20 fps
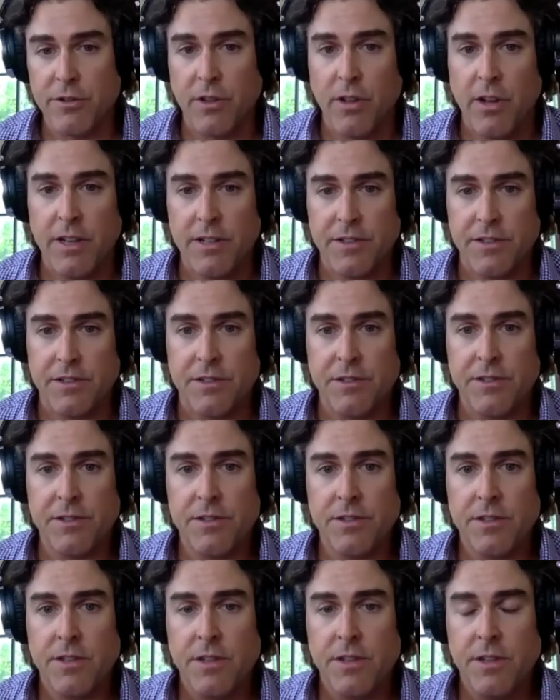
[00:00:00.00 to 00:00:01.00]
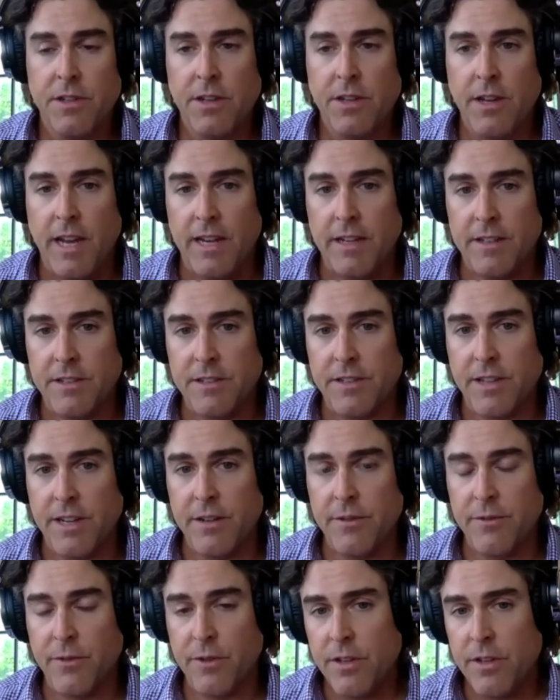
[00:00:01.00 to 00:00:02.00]
losses and instead
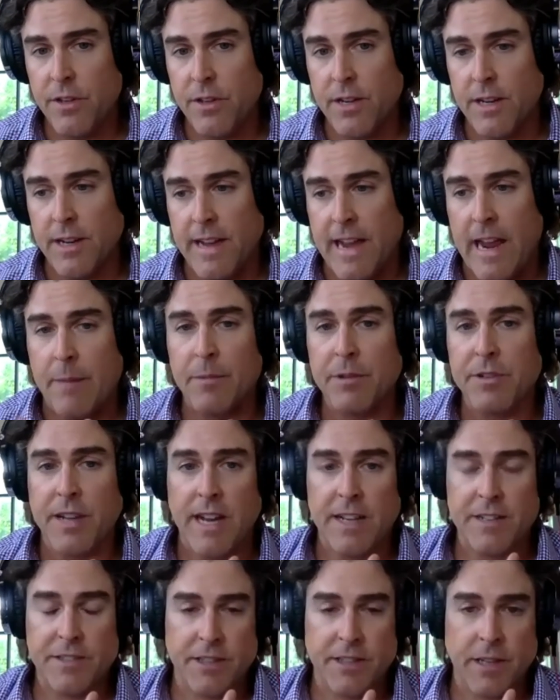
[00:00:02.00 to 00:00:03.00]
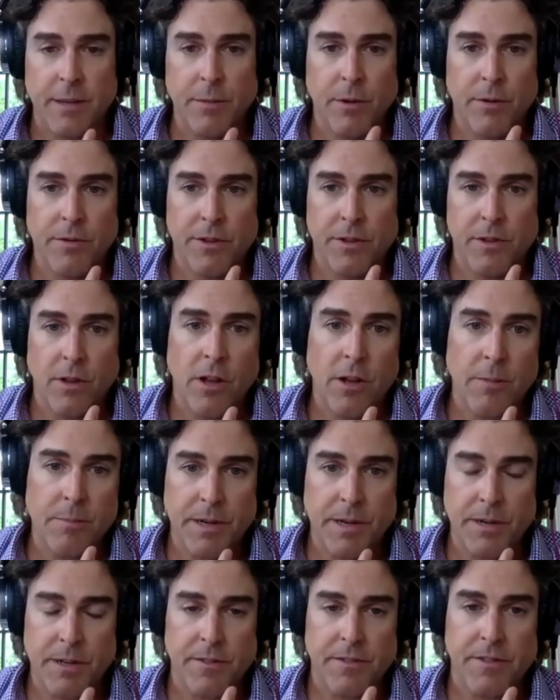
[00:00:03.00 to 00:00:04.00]
of uh, amortizing them over a long
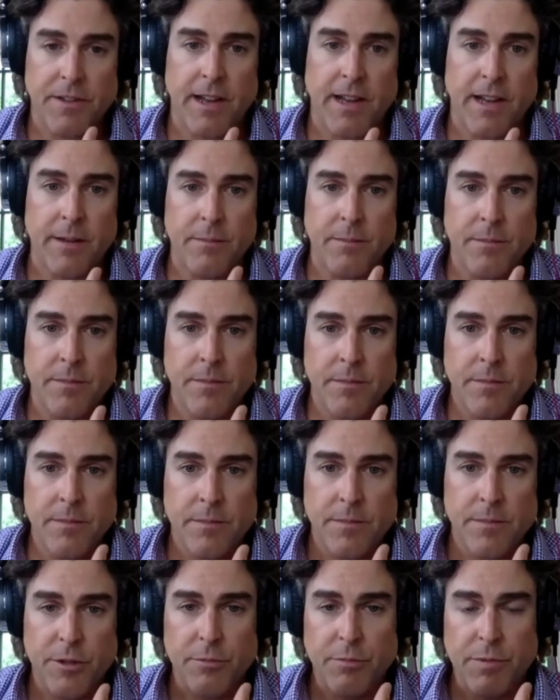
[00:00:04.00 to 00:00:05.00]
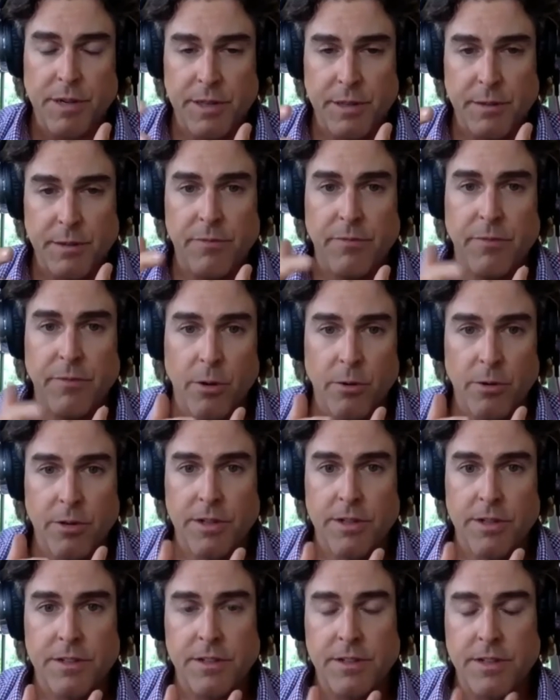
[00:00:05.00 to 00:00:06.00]
period of time, you bring them
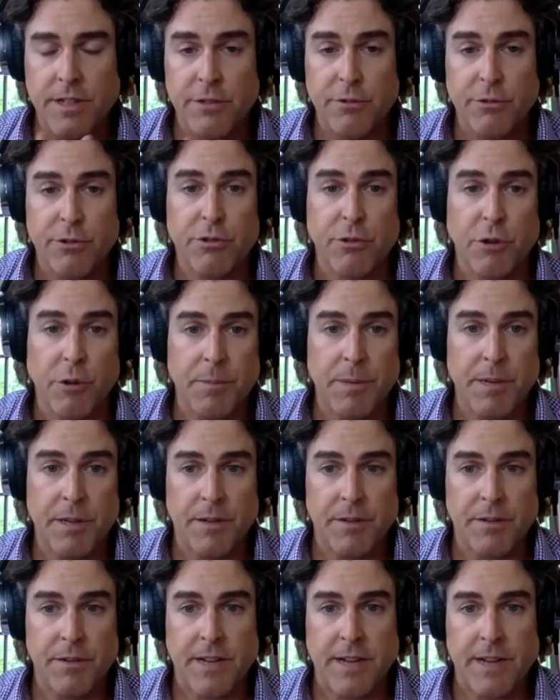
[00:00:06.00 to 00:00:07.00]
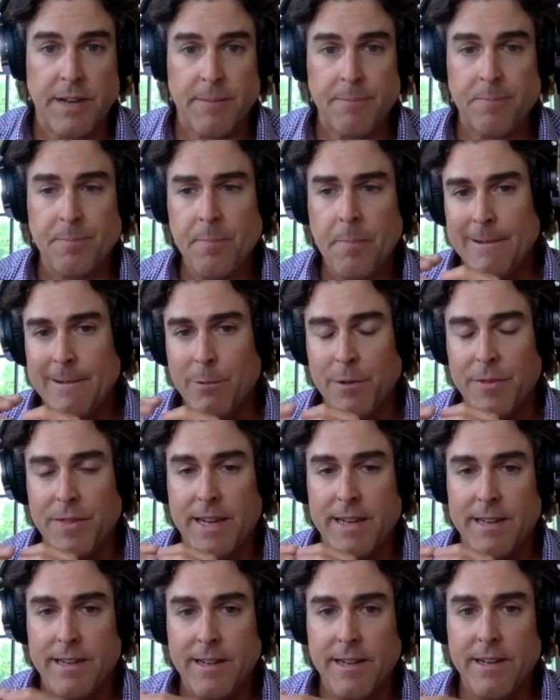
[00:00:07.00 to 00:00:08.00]
forward into a short period of time. What
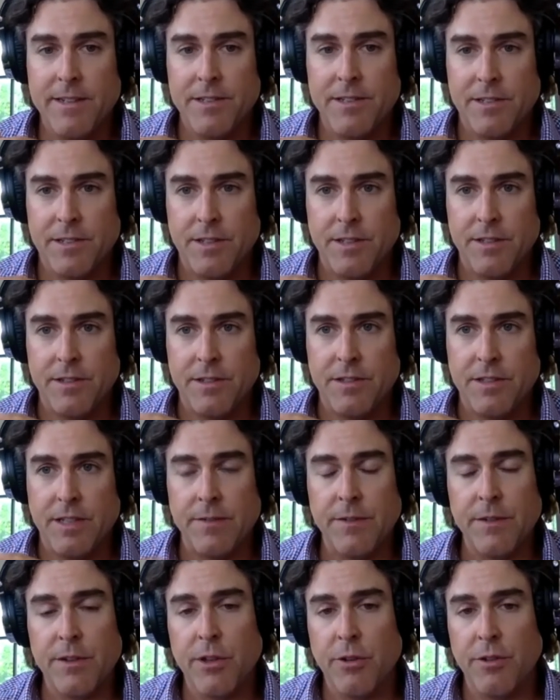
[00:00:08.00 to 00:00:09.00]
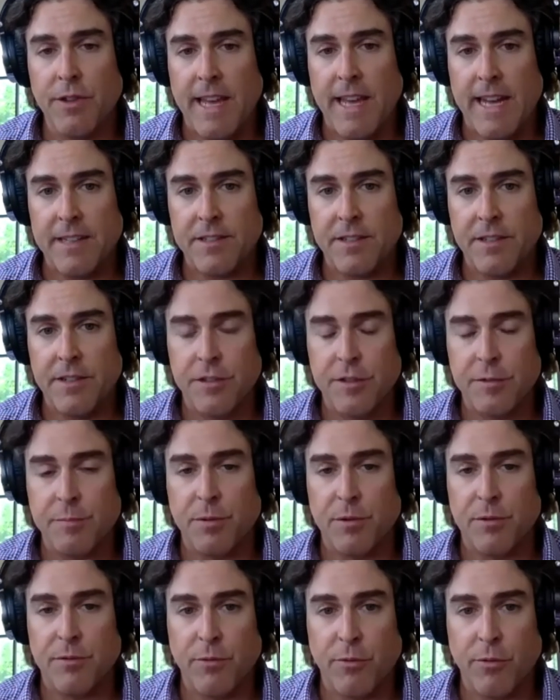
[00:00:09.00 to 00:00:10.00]
that does is, even though the asset is
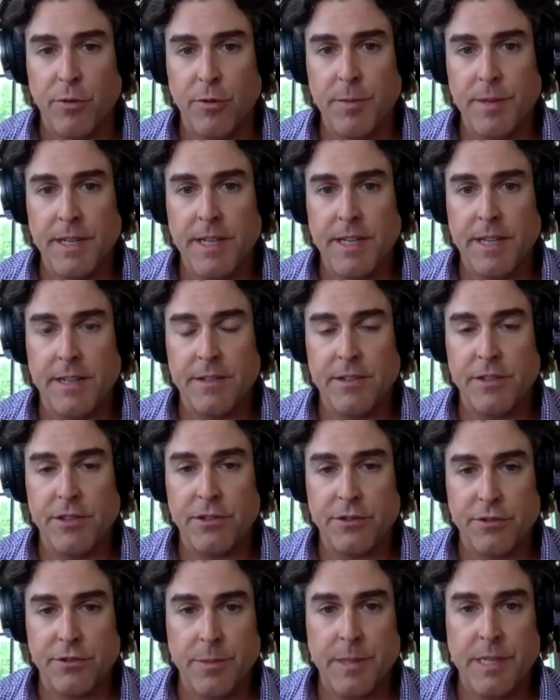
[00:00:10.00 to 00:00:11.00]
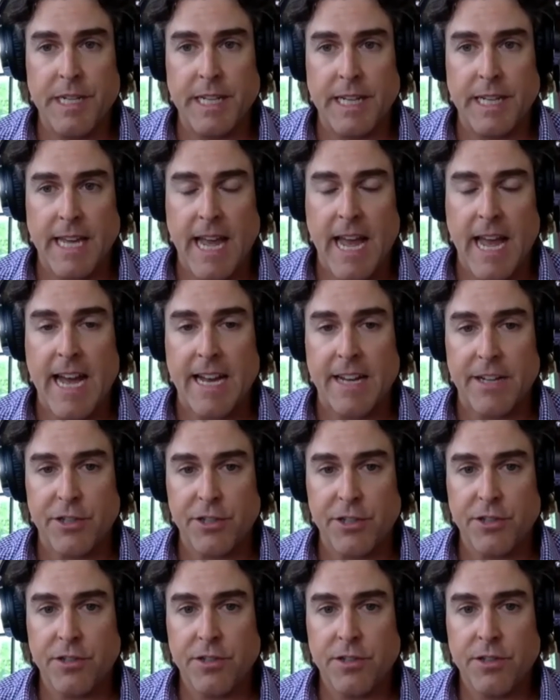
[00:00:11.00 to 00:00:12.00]
performing and distributing
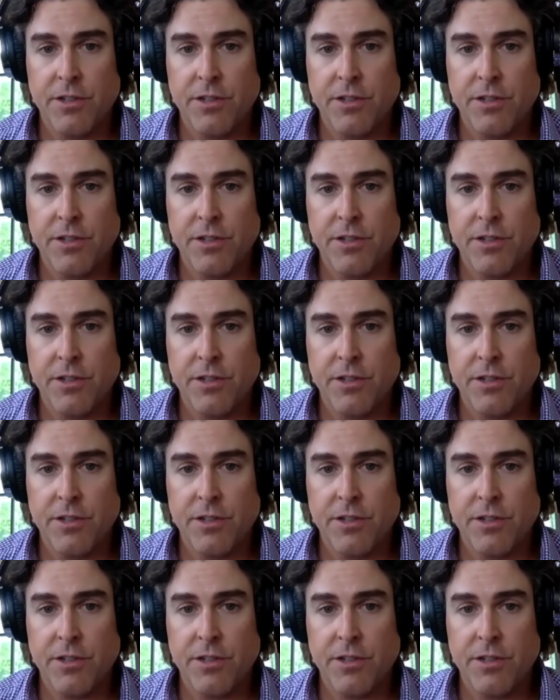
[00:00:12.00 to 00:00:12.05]
cash,